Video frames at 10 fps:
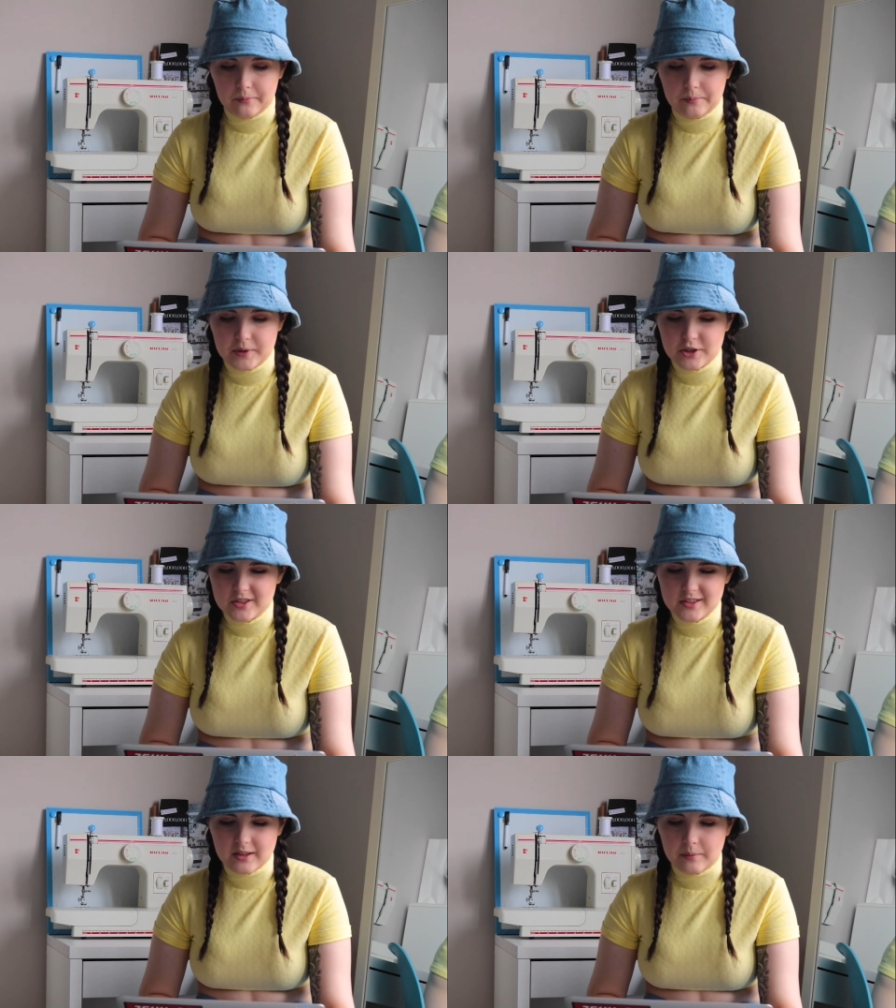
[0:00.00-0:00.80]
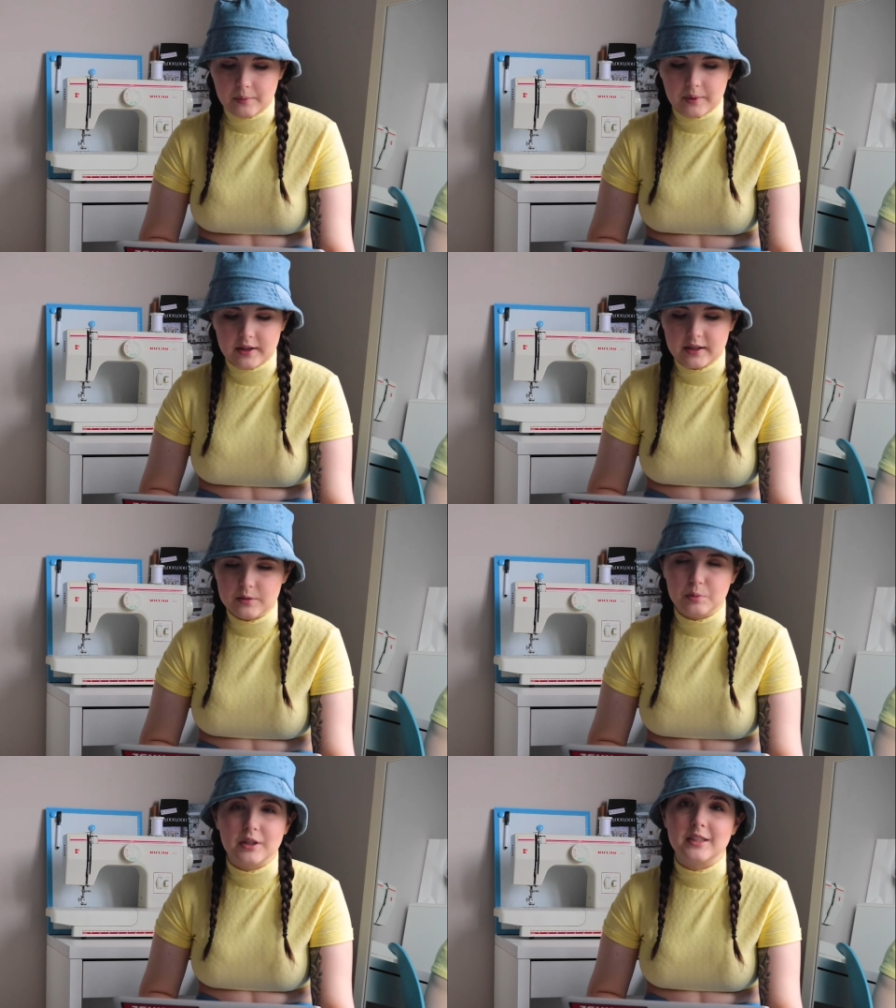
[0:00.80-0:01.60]
But just to sum up, I think it's
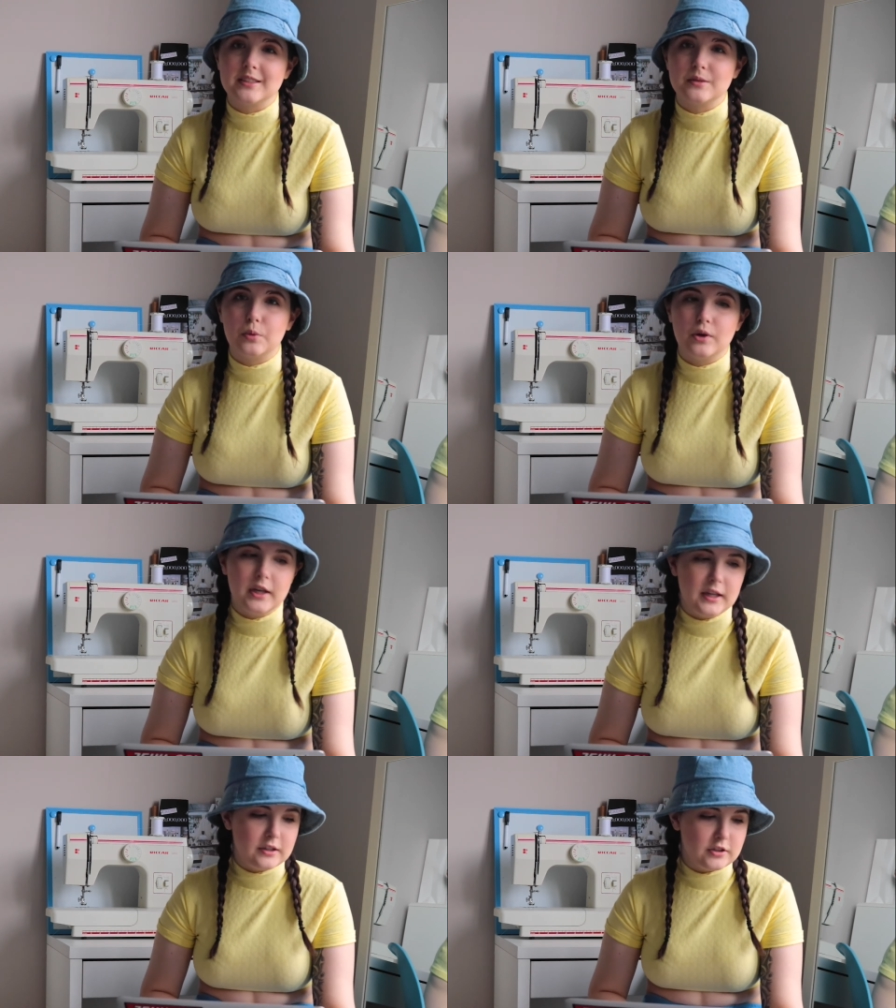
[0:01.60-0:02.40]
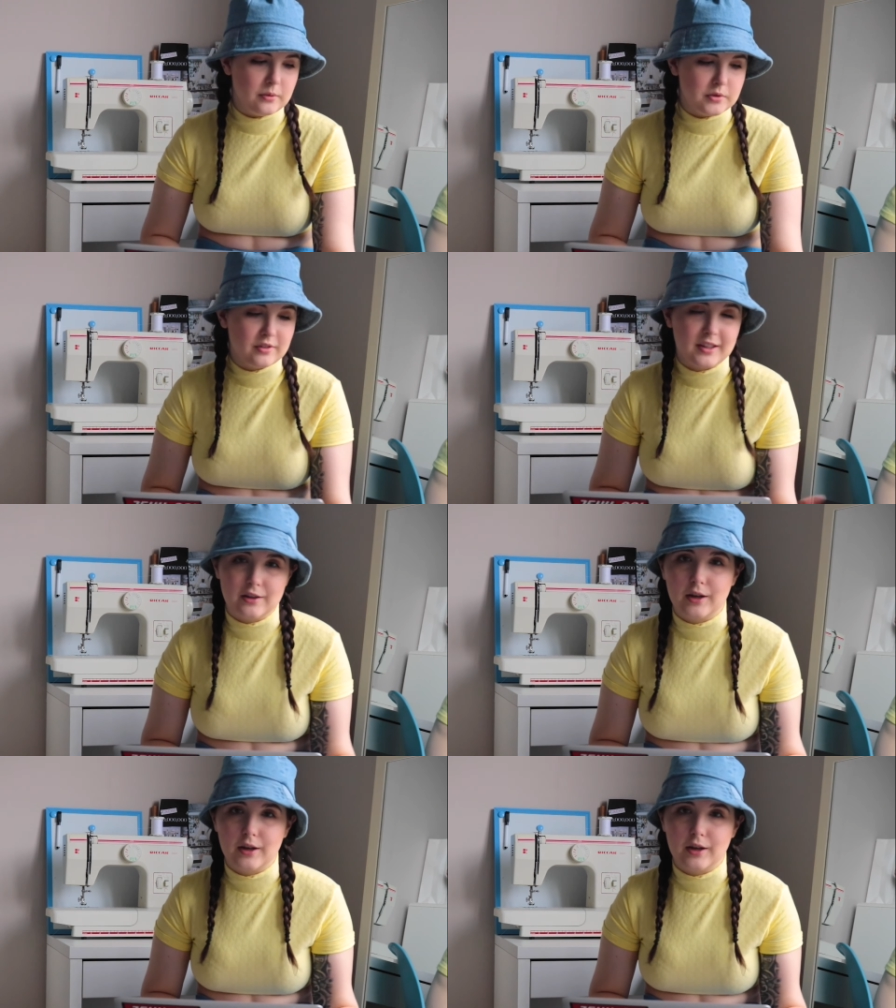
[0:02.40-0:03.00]
pretty disappointing in terms of like the